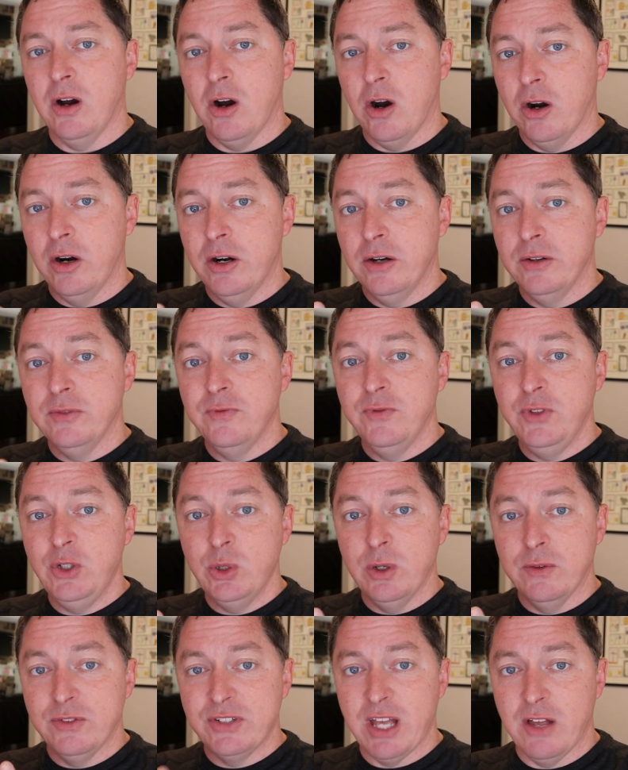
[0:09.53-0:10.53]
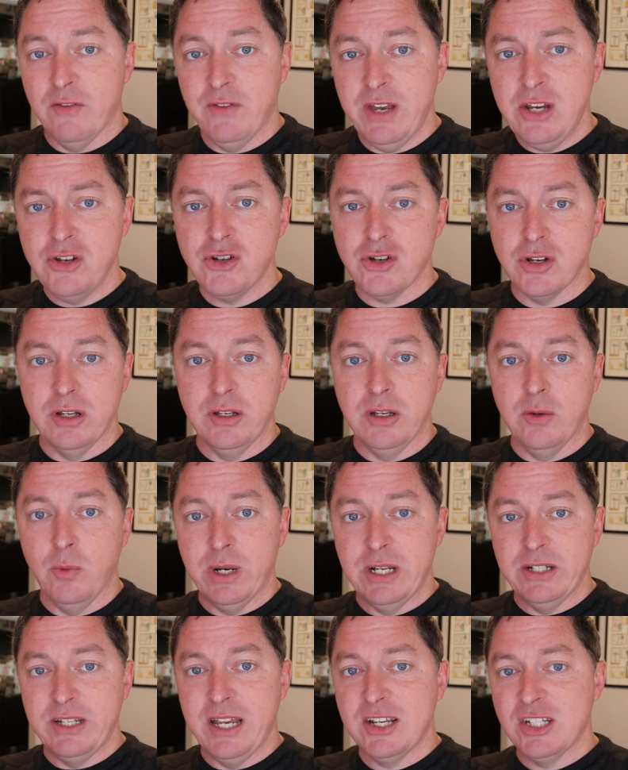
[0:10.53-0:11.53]
our view of salvation and
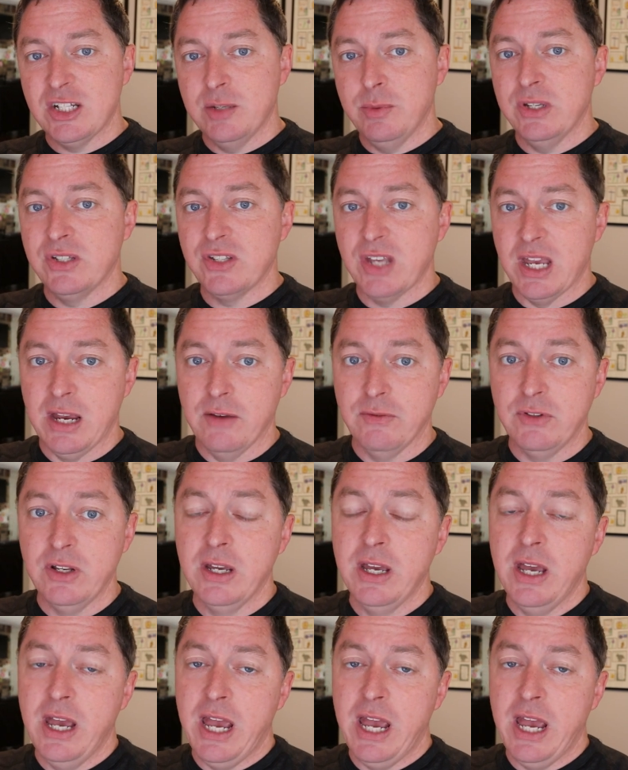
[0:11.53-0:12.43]
what it takes to be saved